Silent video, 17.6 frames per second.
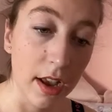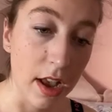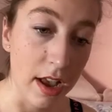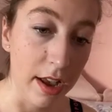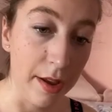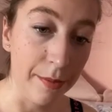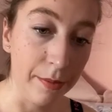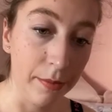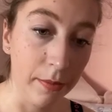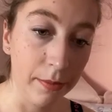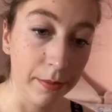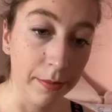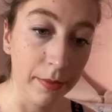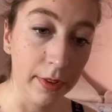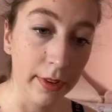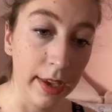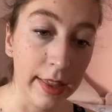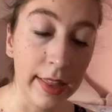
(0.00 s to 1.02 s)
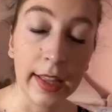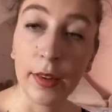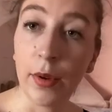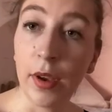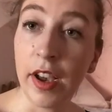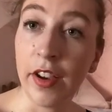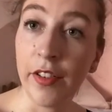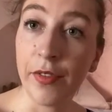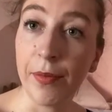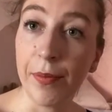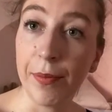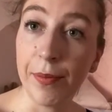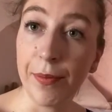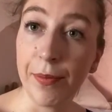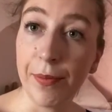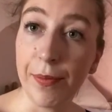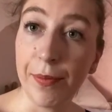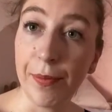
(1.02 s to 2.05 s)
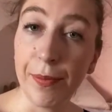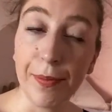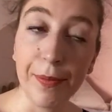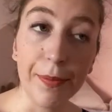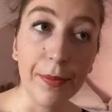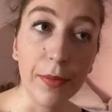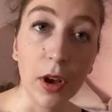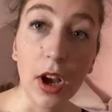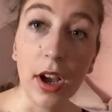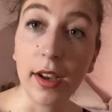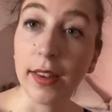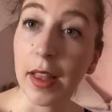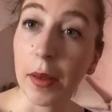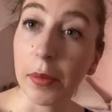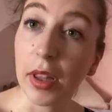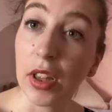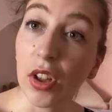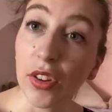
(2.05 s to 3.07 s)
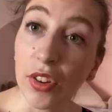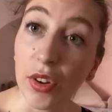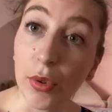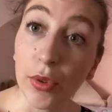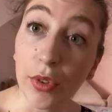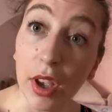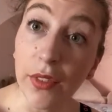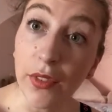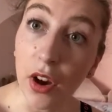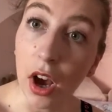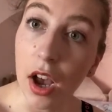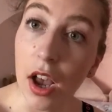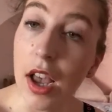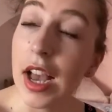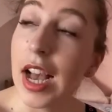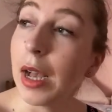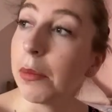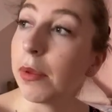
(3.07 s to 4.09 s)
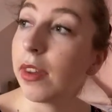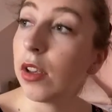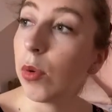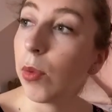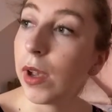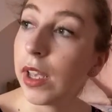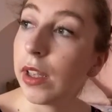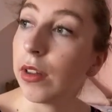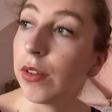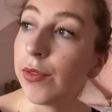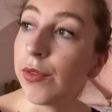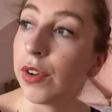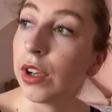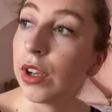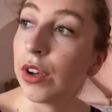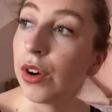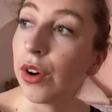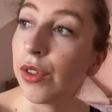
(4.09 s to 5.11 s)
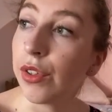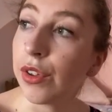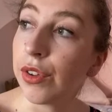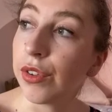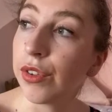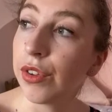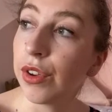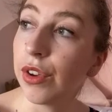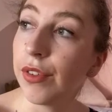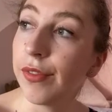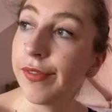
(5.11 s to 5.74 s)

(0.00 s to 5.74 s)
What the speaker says: So yeah, that's what I've got accepted onto so far. I'm still waiting for others,